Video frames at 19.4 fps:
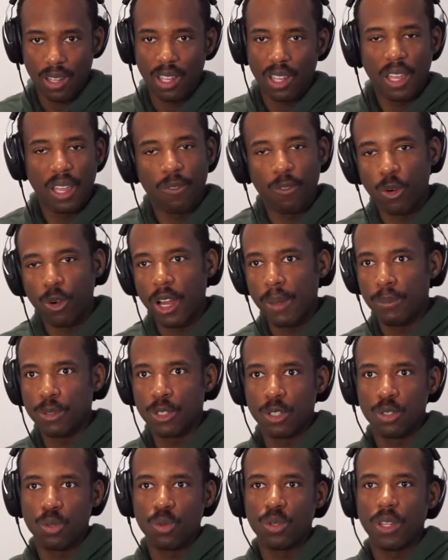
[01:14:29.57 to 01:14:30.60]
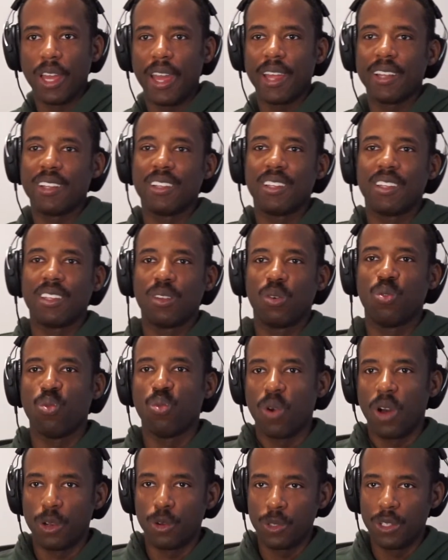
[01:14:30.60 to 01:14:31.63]
If we're able to do that,
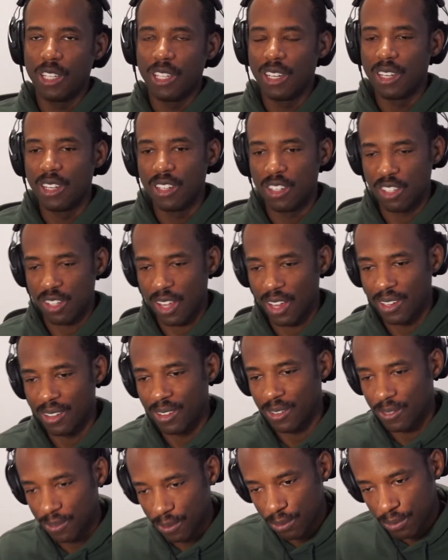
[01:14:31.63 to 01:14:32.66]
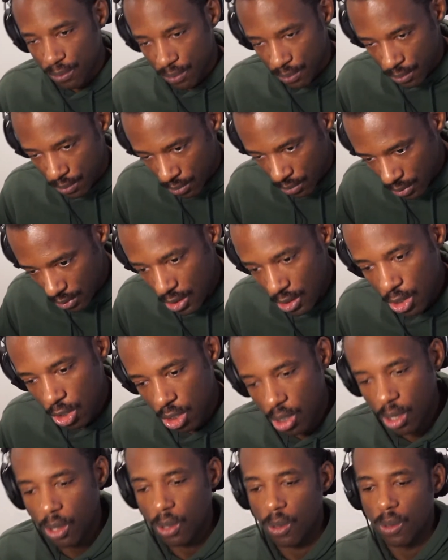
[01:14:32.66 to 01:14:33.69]
why do we need a designer?
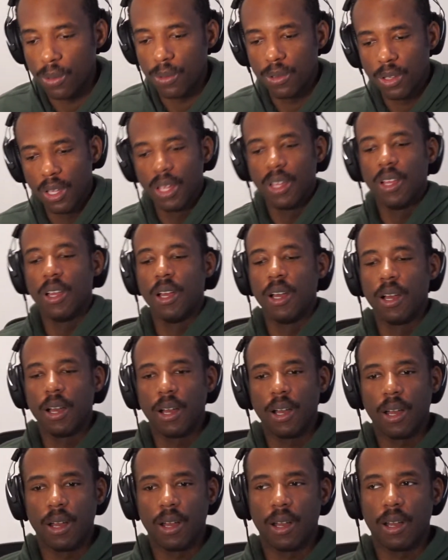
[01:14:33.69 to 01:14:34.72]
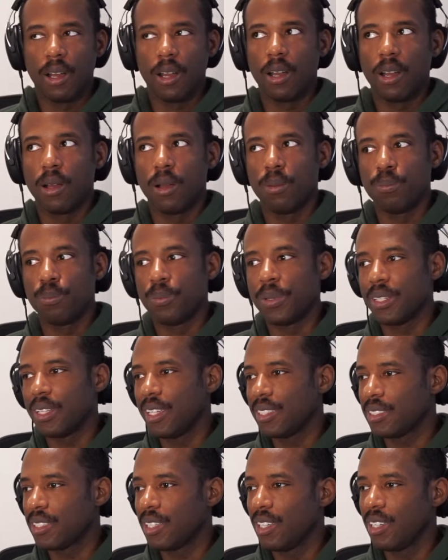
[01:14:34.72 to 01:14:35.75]
So, but let's
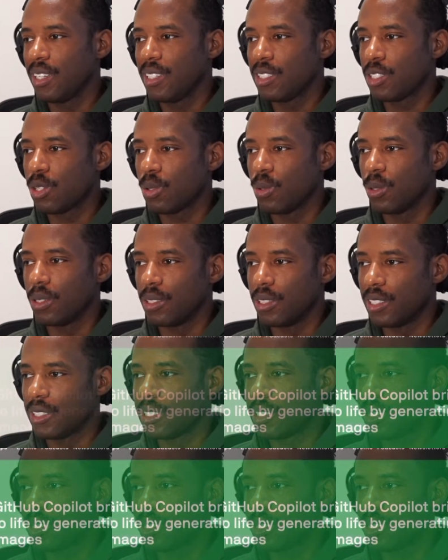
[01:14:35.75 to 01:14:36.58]
get into it. Let's see